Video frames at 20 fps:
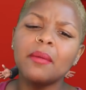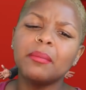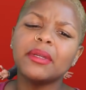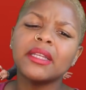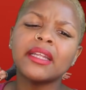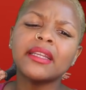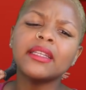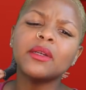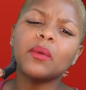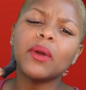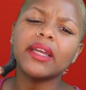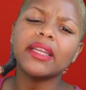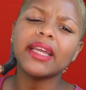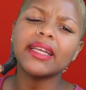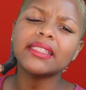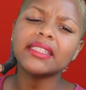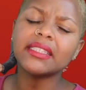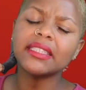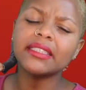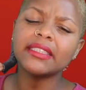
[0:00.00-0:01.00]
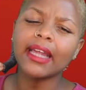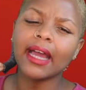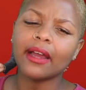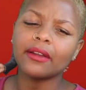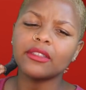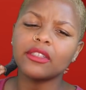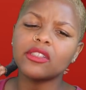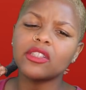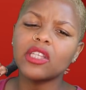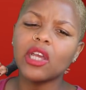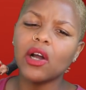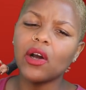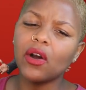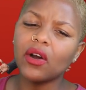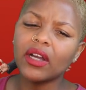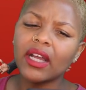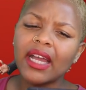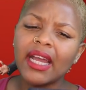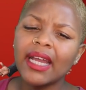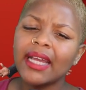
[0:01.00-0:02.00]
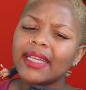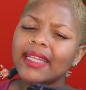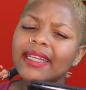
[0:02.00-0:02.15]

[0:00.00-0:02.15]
But anyway, they sit down and talk.